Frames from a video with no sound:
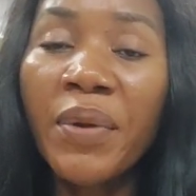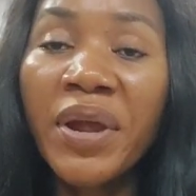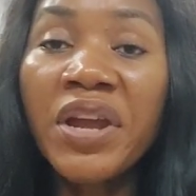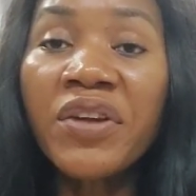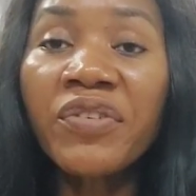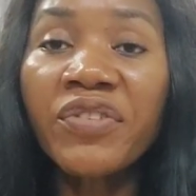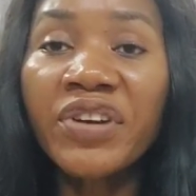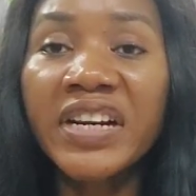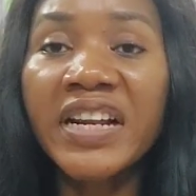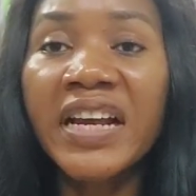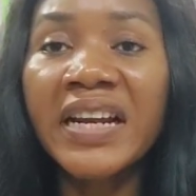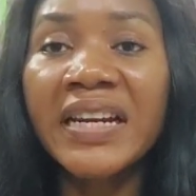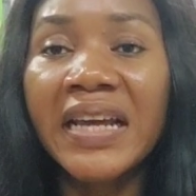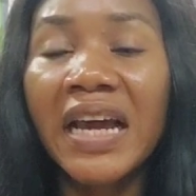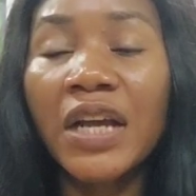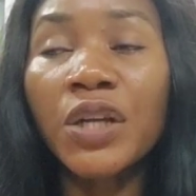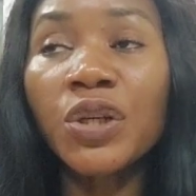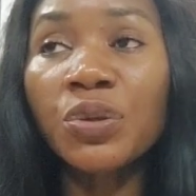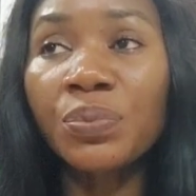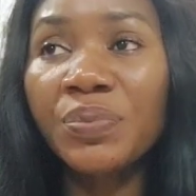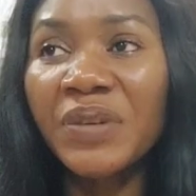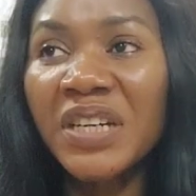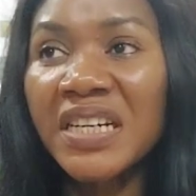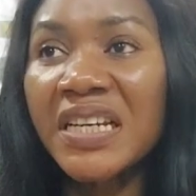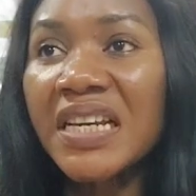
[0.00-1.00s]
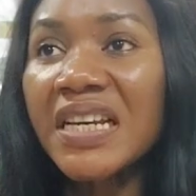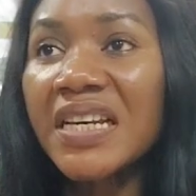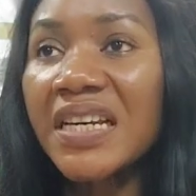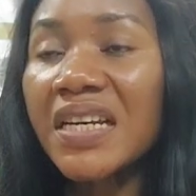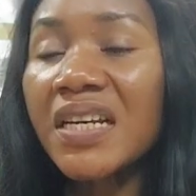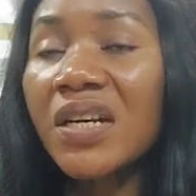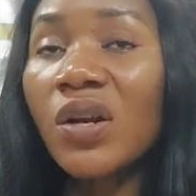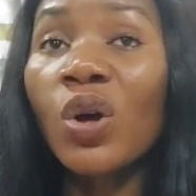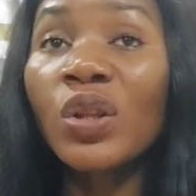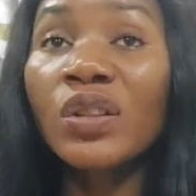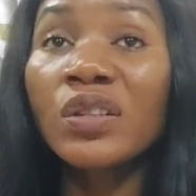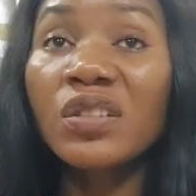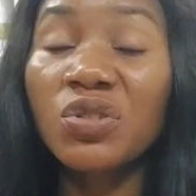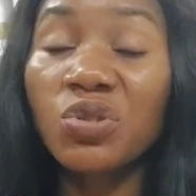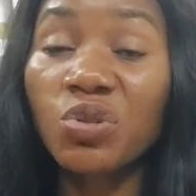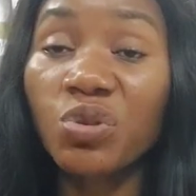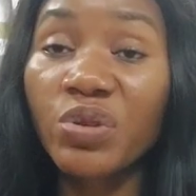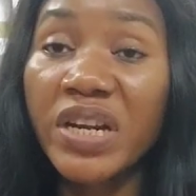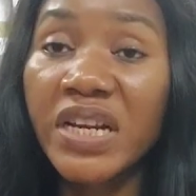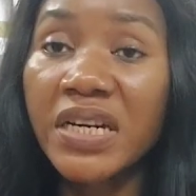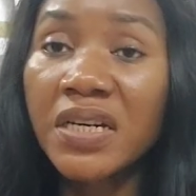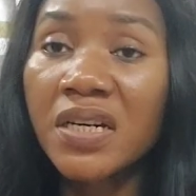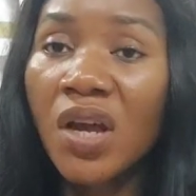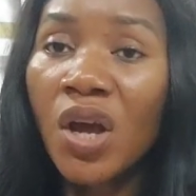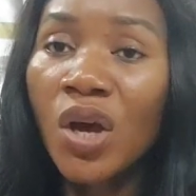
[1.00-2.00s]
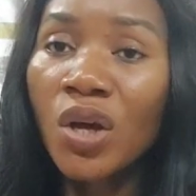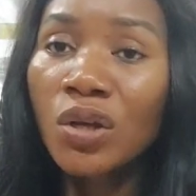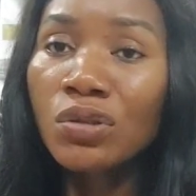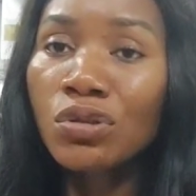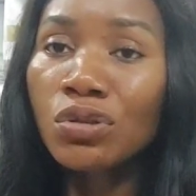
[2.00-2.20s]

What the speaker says: ingredient that you'll be needing on the screen,